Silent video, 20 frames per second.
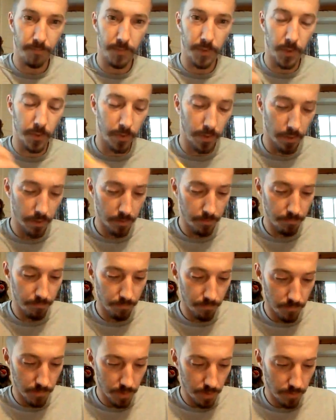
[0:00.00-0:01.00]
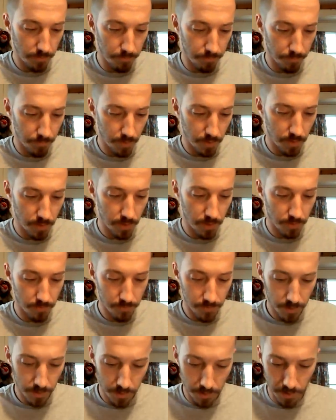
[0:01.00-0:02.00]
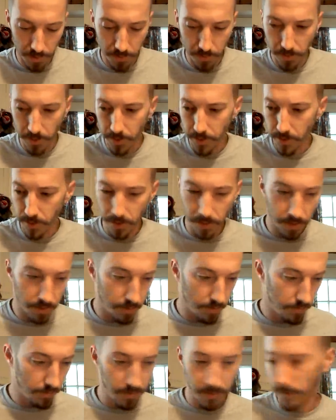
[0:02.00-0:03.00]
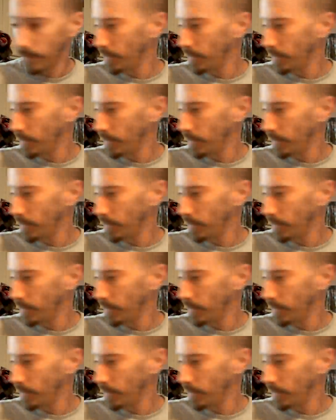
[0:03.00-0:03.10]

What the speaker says: blow dart tip. I scratch it in.